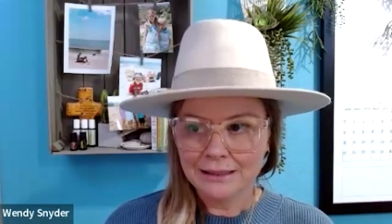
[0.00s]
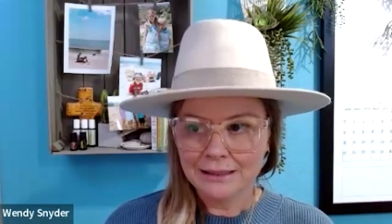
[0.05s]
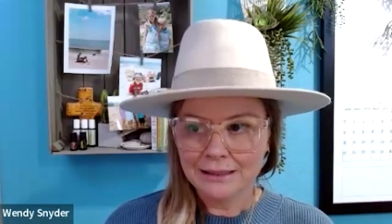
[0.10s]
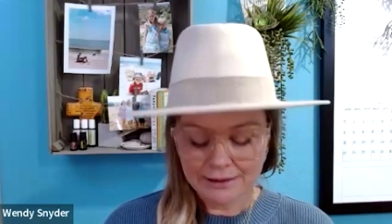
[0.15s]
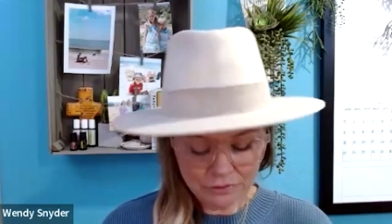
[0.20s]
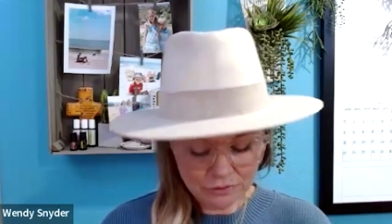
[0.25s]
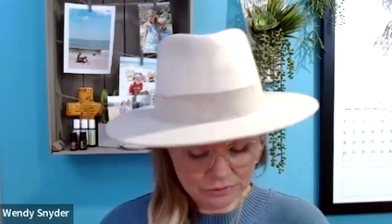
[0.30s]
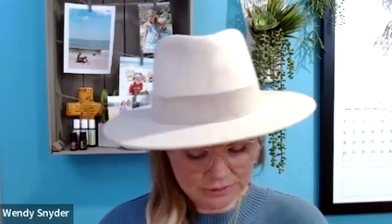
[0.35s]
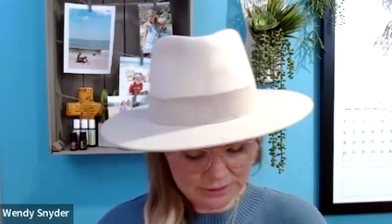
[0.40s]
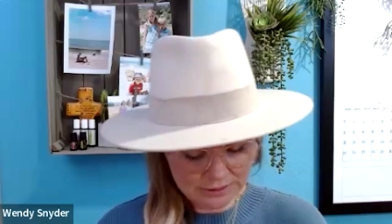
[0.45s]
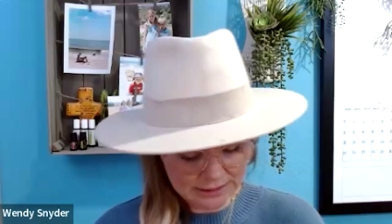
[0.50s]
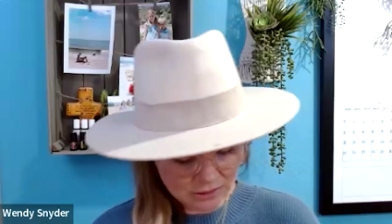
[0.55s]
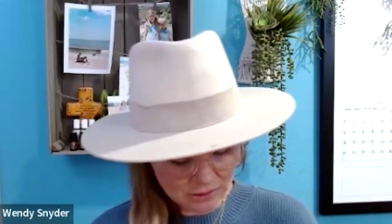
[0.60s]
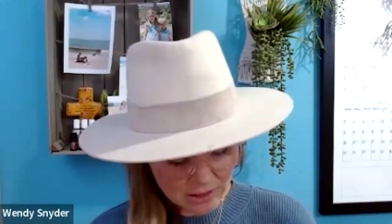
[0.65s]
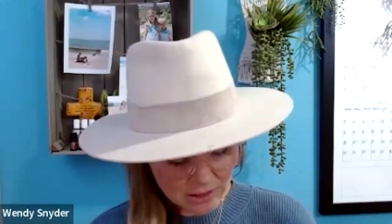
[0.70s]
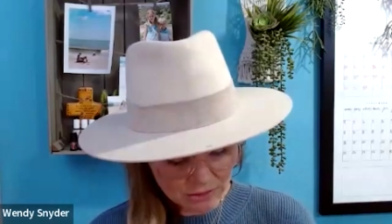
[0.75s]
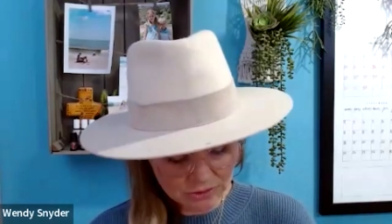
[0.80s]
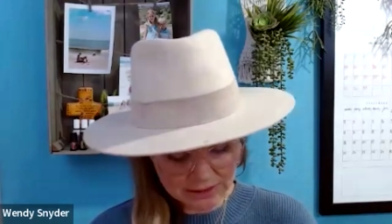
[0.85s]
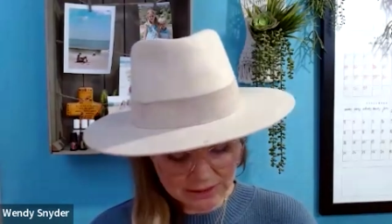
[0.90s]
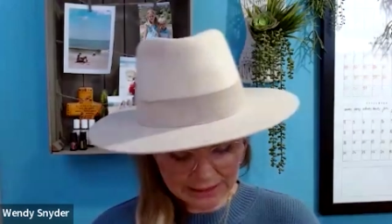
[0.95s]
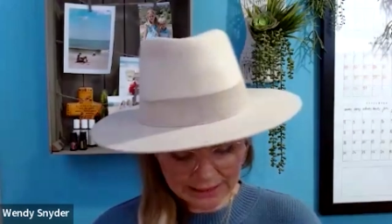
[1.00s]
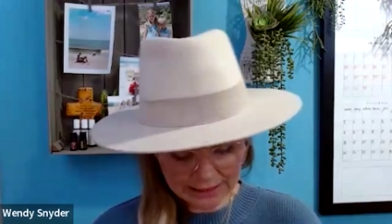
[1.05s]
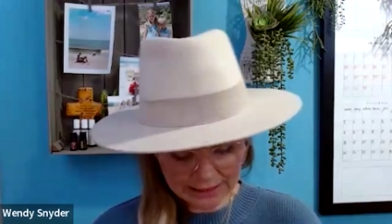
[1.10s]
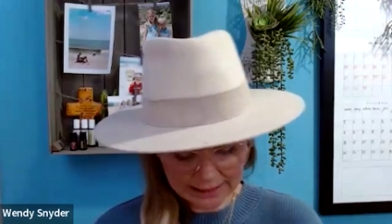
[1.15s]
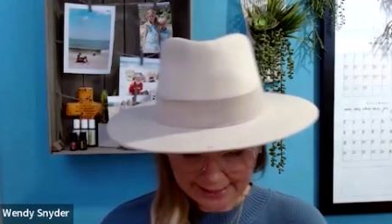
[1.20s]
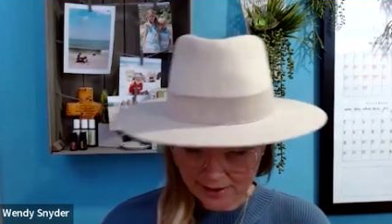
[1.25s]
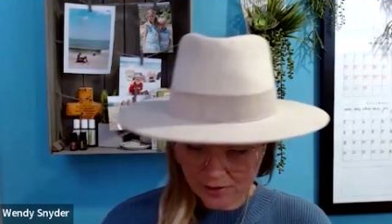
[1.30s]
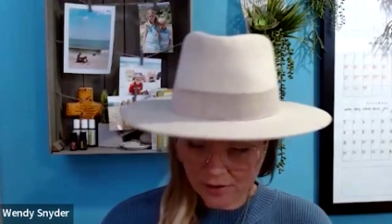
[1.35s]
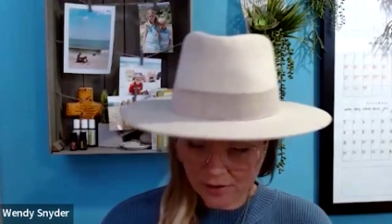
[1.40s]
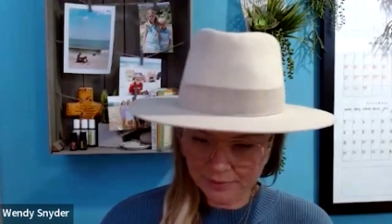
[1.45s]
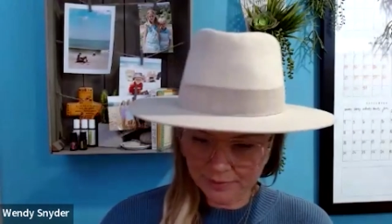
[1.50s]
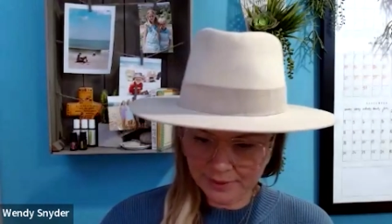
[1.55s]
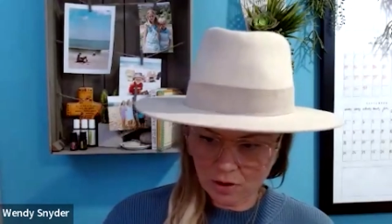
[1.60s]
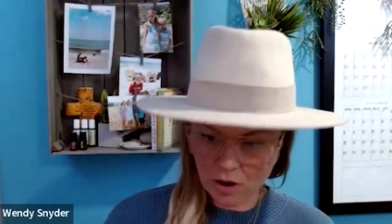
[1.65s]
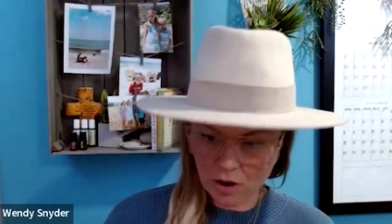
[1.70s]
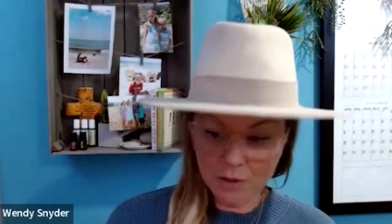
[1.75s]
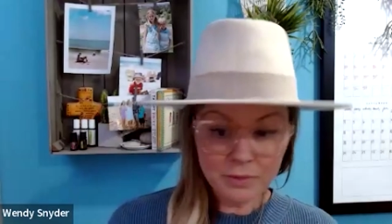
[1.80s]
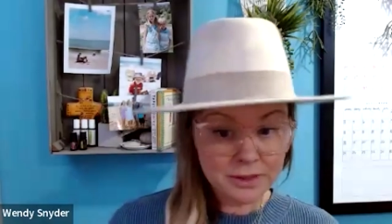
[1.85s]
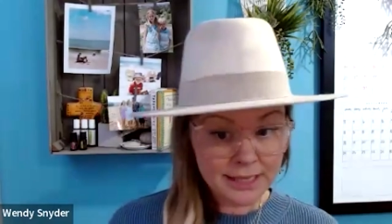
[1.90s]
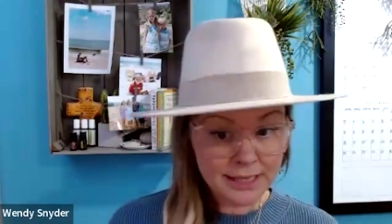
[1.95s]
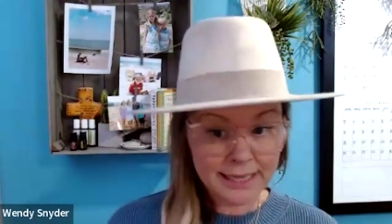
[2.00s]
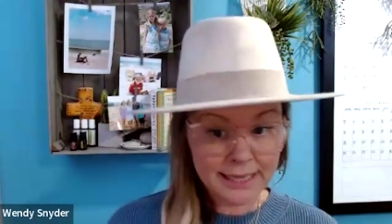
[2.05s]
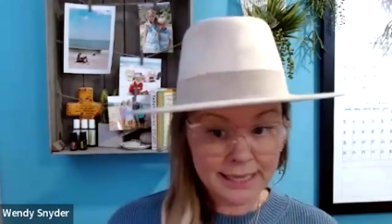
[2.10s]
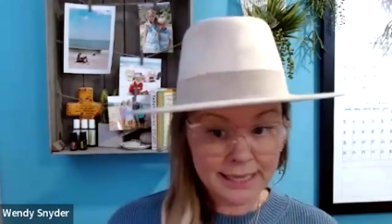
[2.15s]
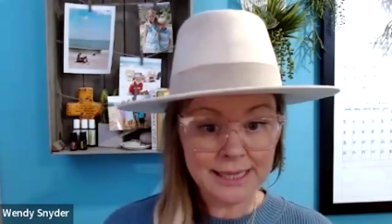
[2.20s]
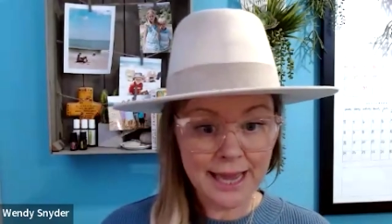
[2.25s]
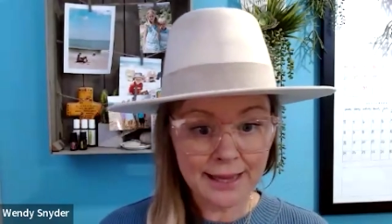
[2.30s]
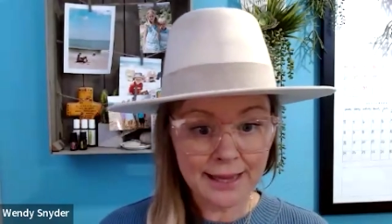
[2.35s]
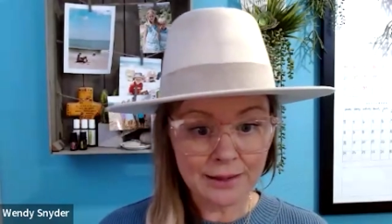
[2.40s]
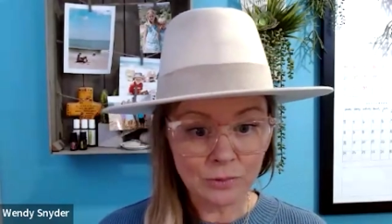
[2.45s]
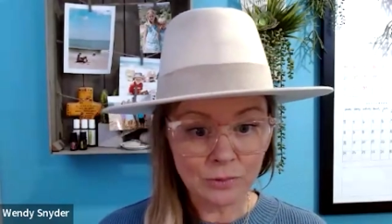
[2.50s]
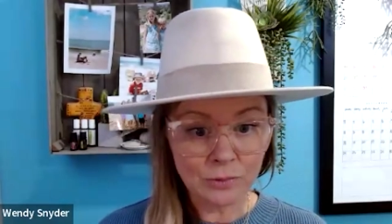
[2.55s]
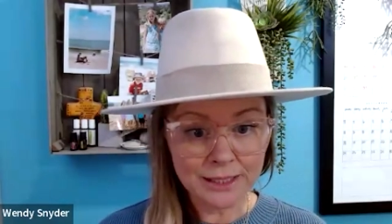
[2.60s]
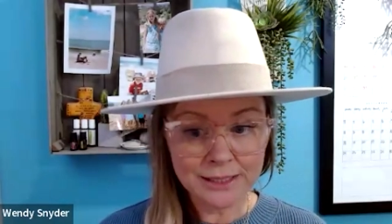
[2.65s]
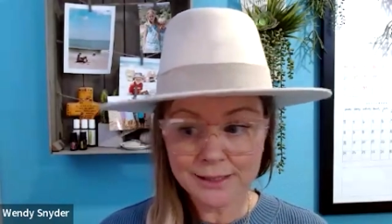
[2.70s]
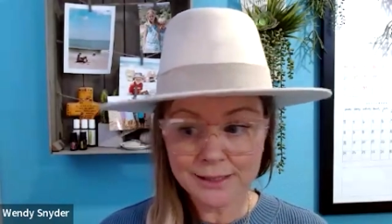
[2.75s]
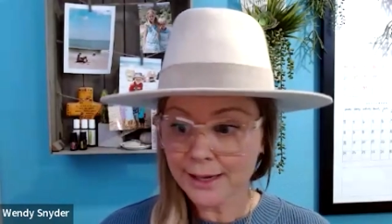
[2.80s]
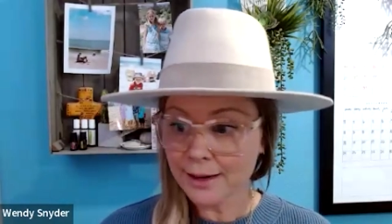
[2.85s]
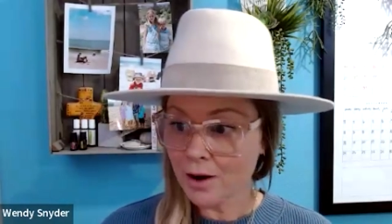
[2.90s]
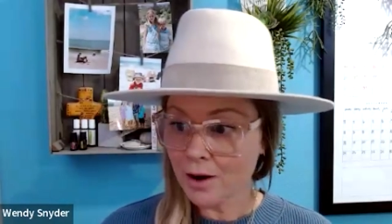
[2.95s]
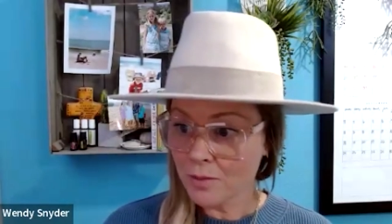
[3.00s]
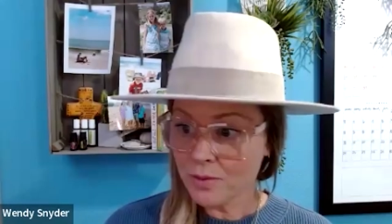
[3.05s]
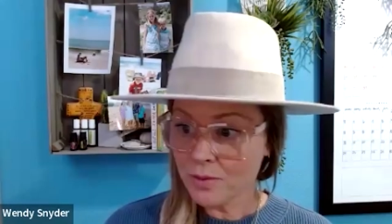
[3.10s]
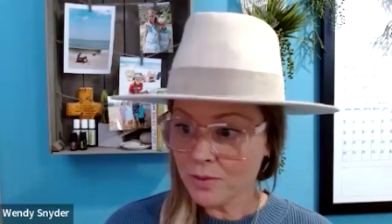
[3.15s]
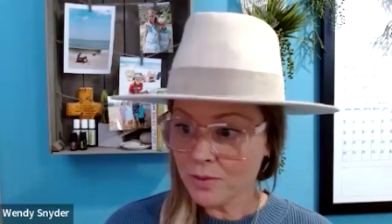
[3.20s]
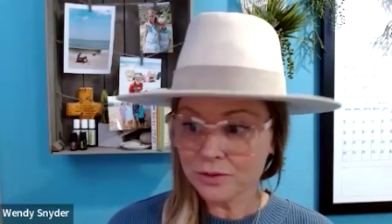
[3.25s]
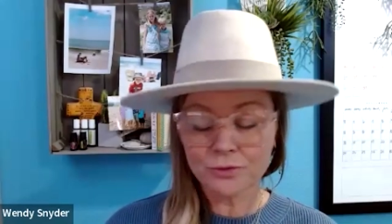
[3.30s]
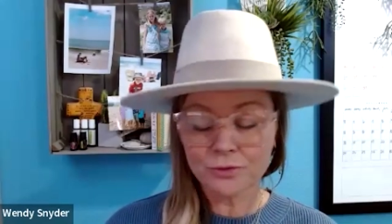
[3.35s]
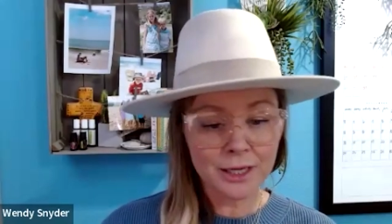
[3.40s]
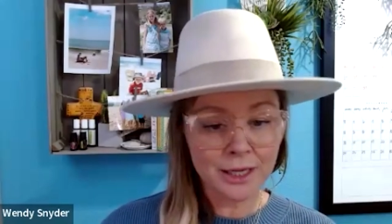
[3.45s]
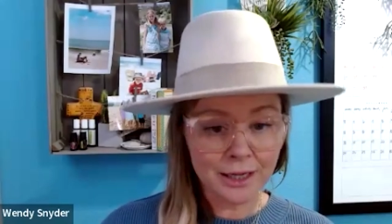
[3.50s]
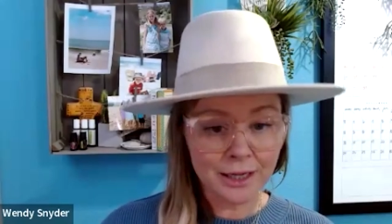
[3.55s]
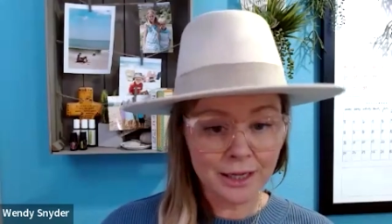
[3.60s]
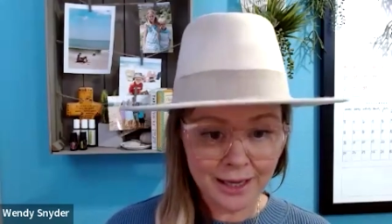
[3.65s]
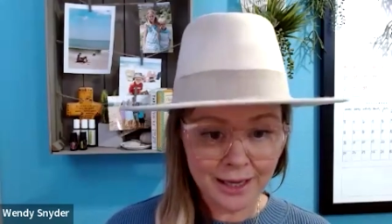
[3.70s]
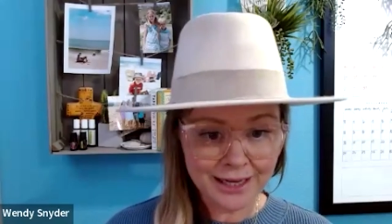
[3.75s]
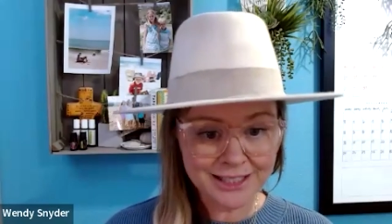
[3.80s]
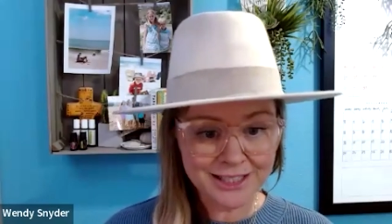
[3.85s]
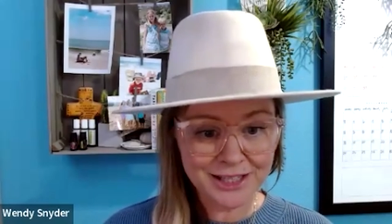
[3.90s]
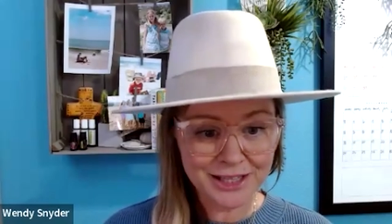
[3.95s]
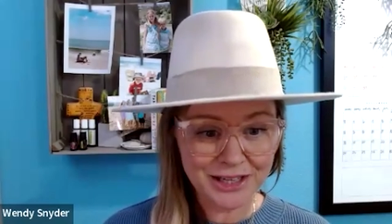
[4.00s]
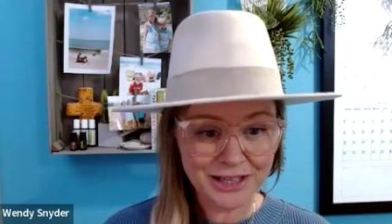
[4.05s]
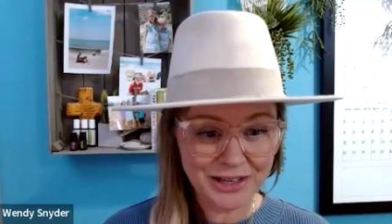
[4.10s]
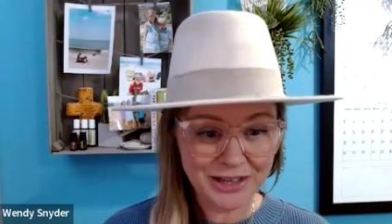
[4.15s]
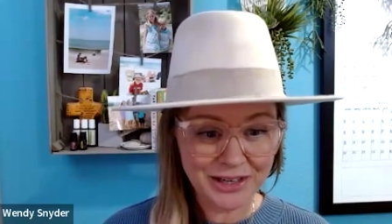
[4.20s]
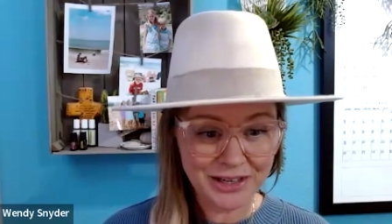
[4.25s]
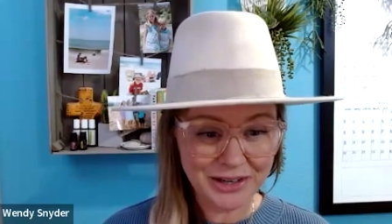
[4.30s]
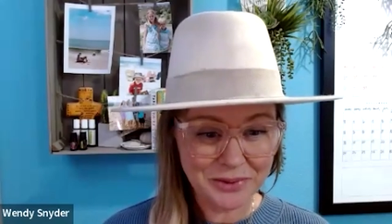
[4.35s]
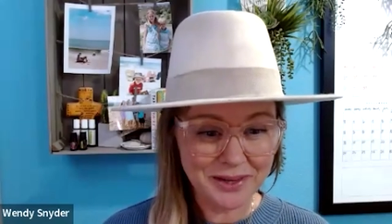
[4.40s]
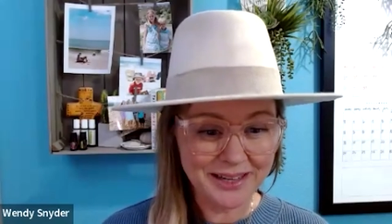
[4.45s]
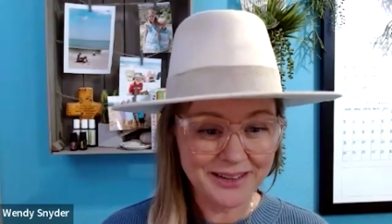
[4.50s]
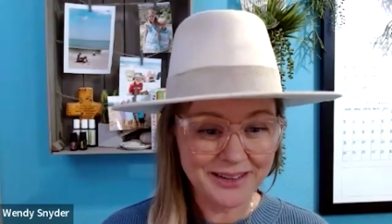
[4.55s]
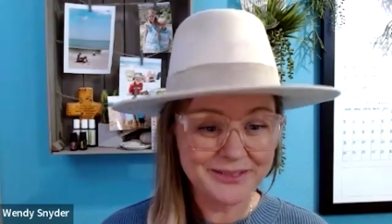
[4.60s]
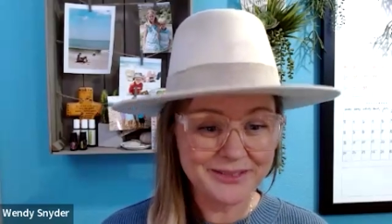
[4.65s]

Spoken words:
level 0 to like now I'm like almost at a 10, where it's like almost freaking kicked to the curb.